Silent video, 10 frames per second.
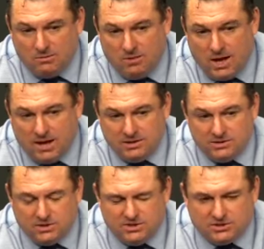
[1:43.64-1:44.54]
Wow,
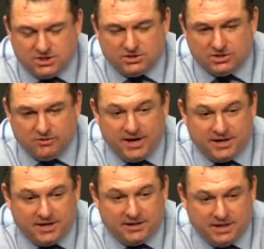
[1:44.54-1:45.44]
he, he's such a
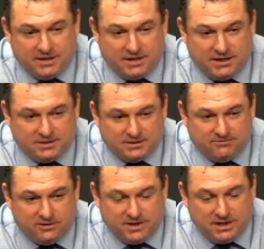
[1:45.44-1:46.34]
great kid. That that's the
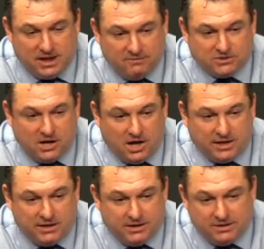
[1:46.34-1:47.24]
for he loves
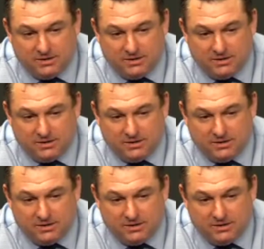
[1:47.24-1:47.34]
hockey.